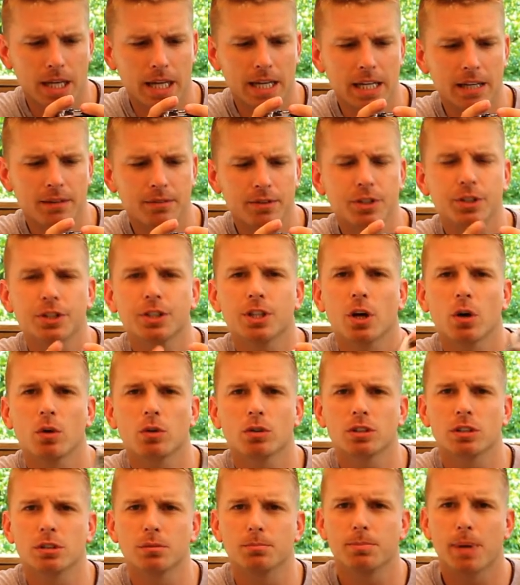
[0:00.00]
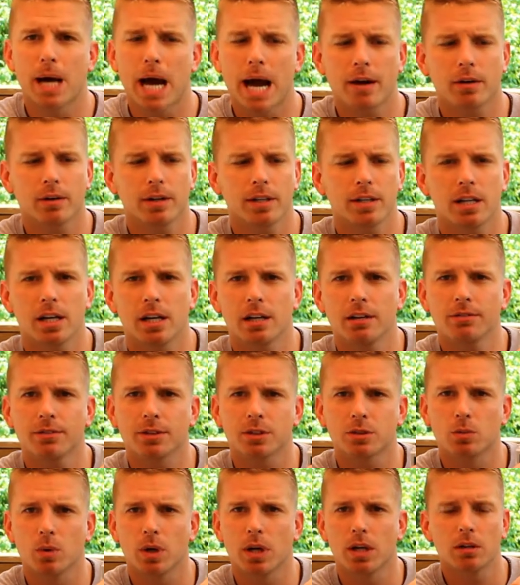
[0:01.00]
it even shows the battery life
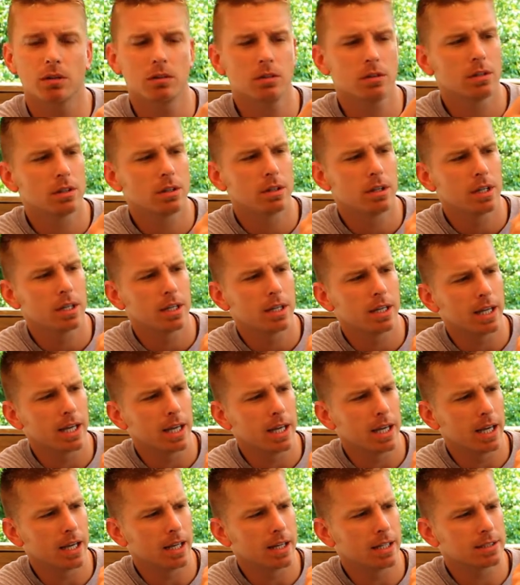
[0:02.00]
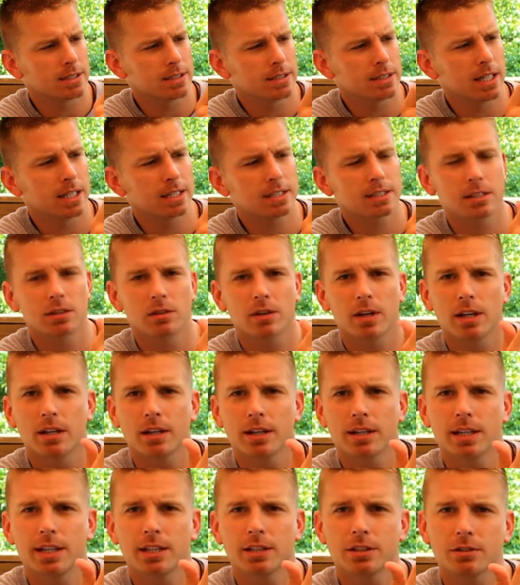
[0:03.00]
as well, and it's a nice little
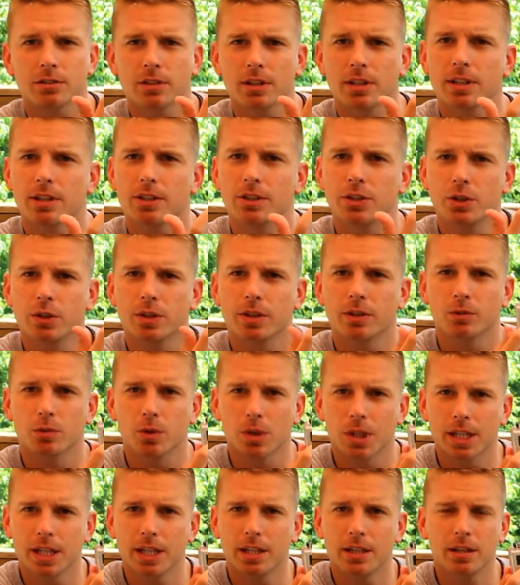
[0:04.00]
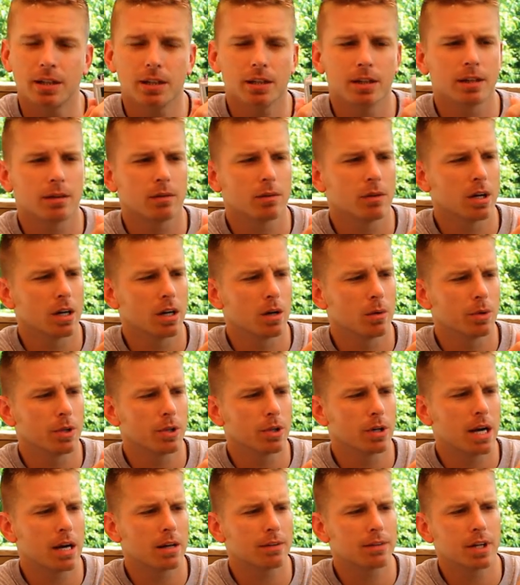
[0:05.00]
LED screen that you can read when
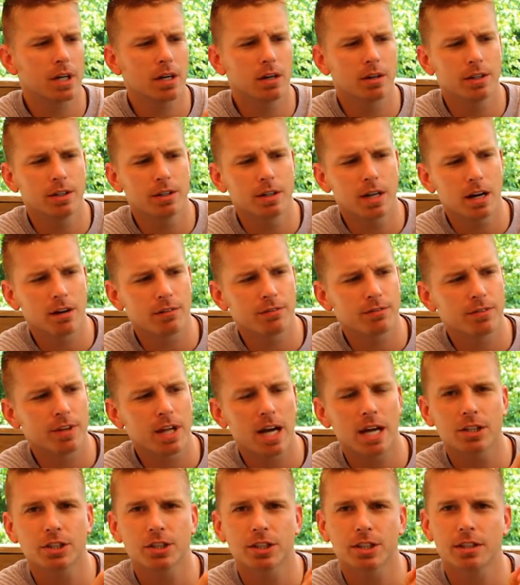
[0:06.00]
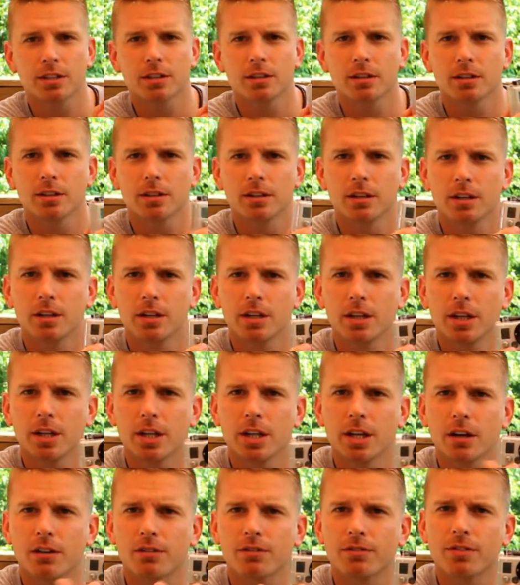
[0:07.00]
you're out there, and you got a flashing
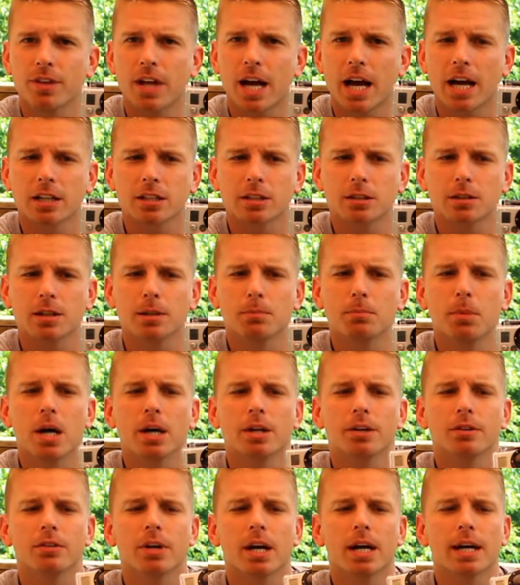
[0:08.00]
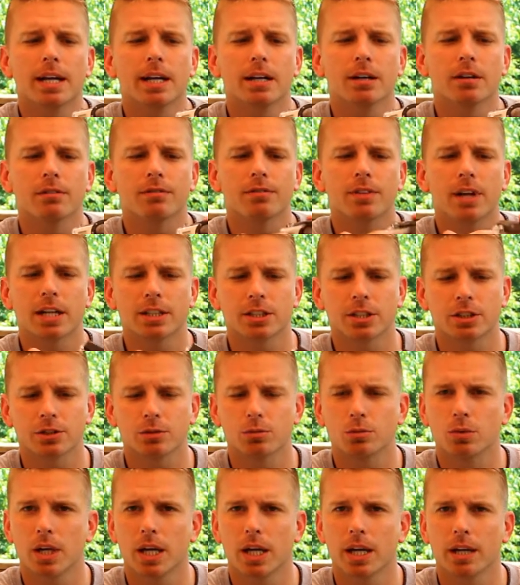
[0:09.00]
button right here. It flashes
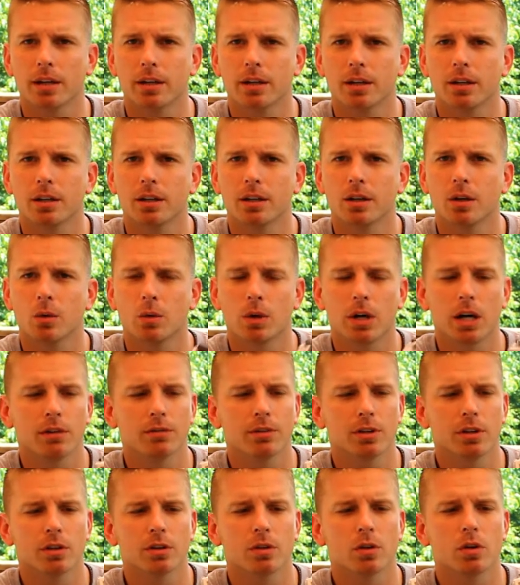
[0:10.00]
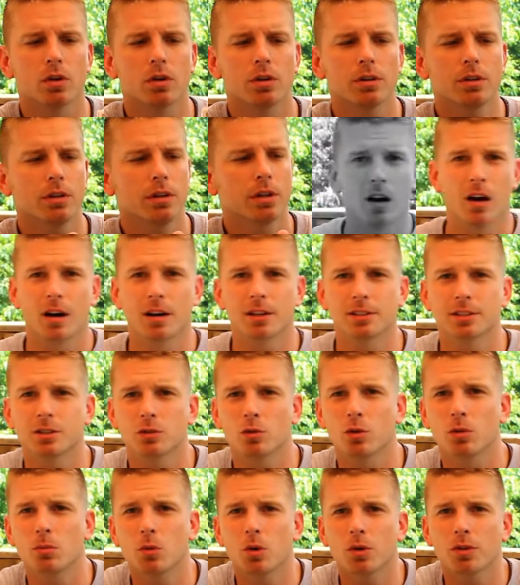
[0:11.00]
red whenever you're on. Alright,
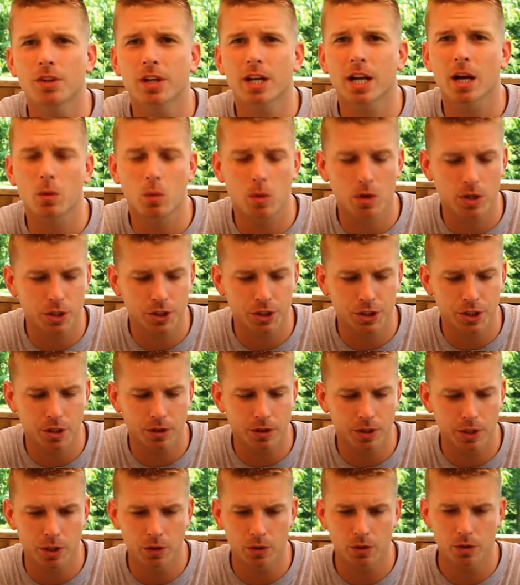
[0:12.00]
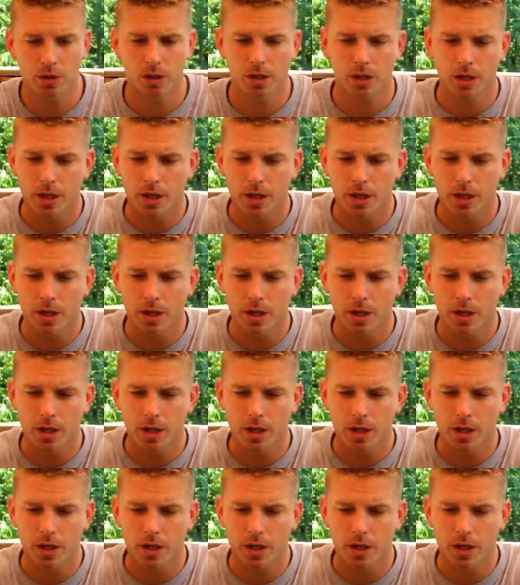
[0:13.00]
so one more thing I want to show you.